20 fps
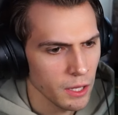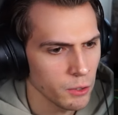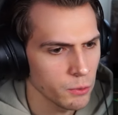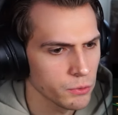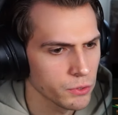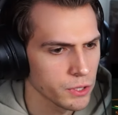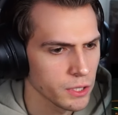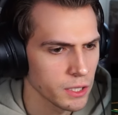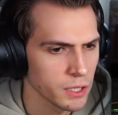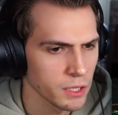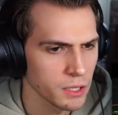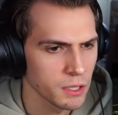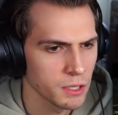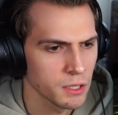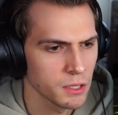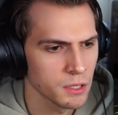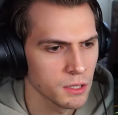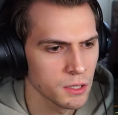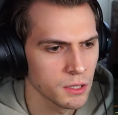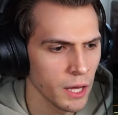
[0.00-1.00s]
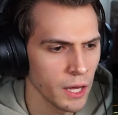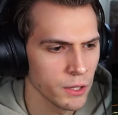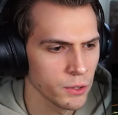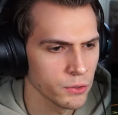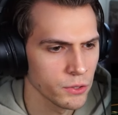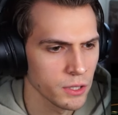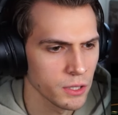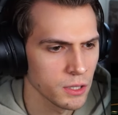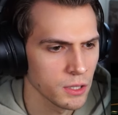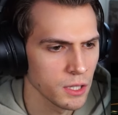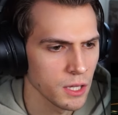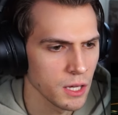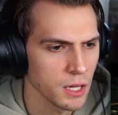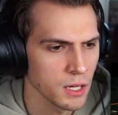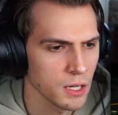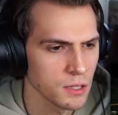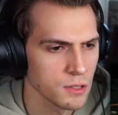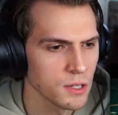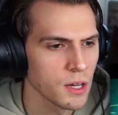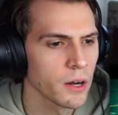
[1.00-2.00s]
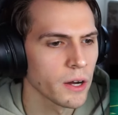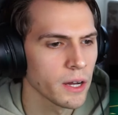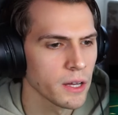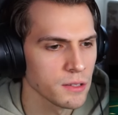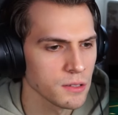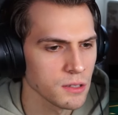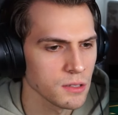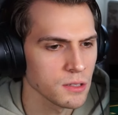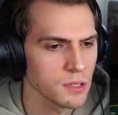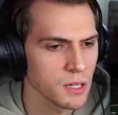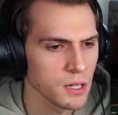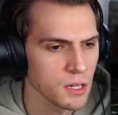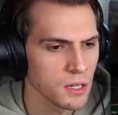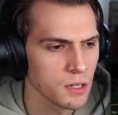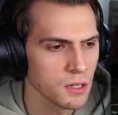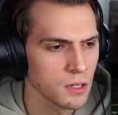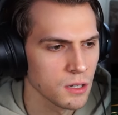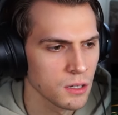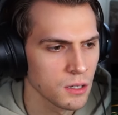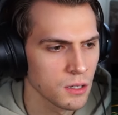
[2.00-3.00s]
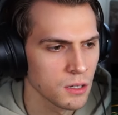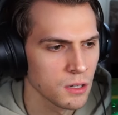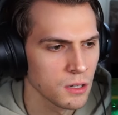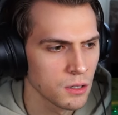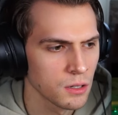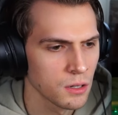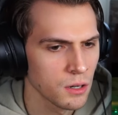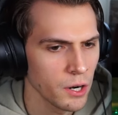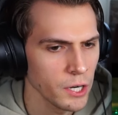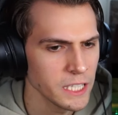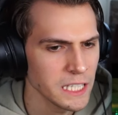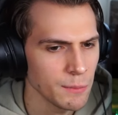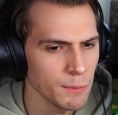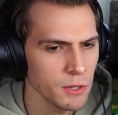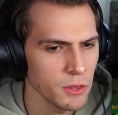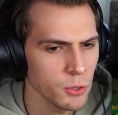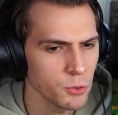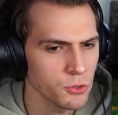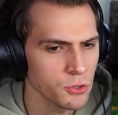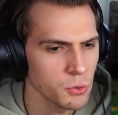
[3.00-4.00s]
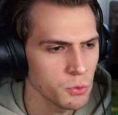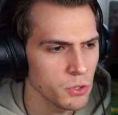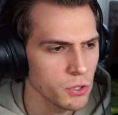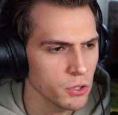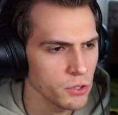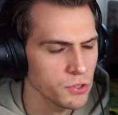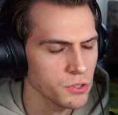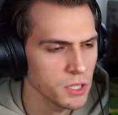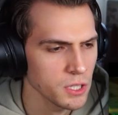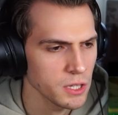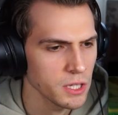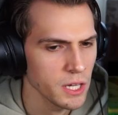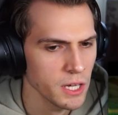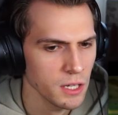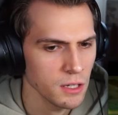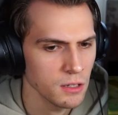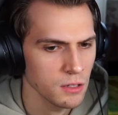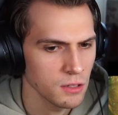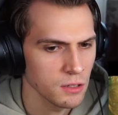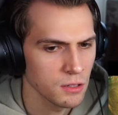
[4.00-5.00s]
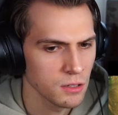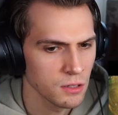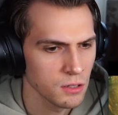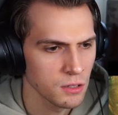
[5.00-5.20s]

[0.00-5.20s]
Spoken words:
I don't think, yeah, it's this guy. Are you telling me those two girls did that?